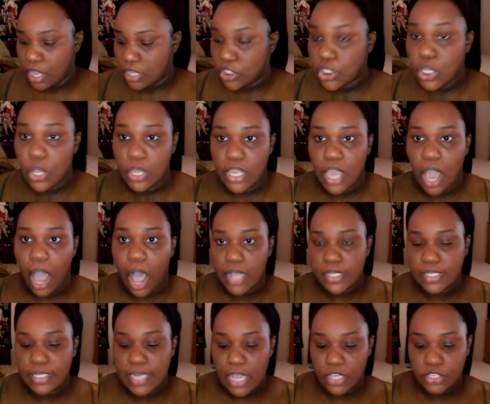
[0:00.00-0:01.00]
so it can
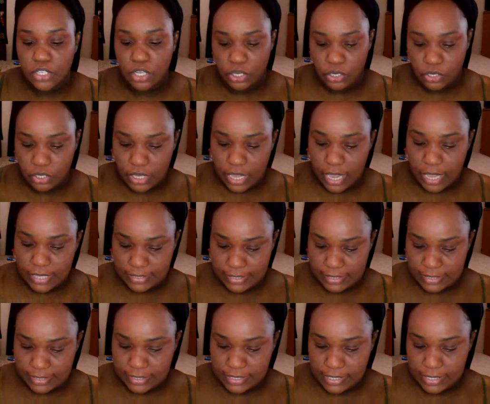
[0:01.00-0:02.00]
oxidize, so you guys
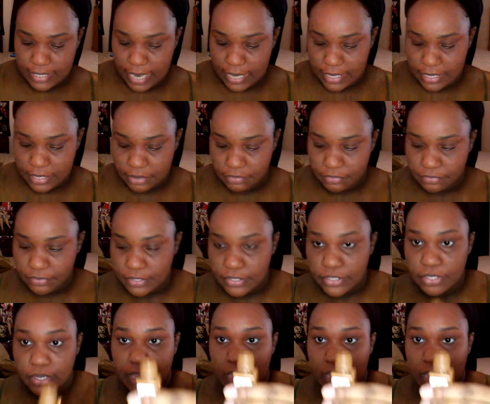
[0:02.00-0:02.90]
can see like the difference.